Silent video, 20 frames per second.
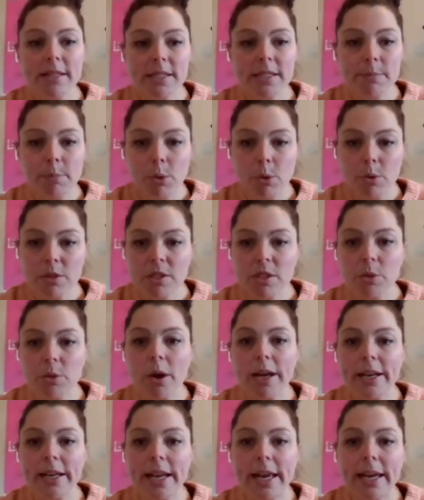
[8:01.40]
supports do
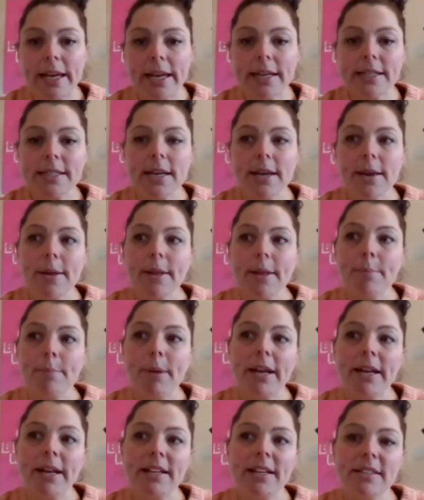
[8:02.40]
I need?
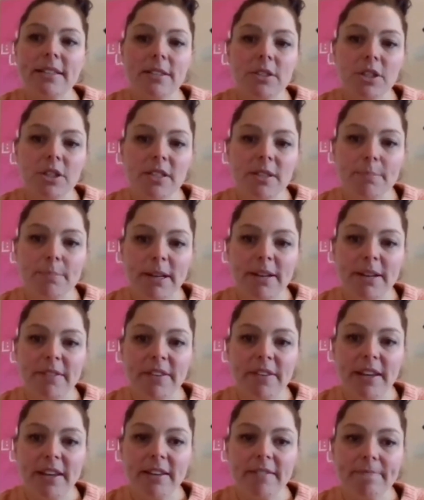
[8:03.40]
But it's just a bit of
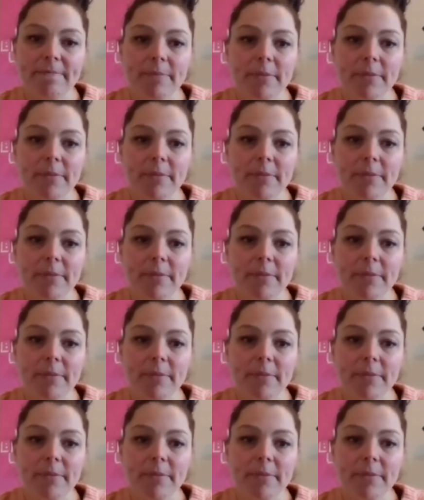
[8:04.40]
a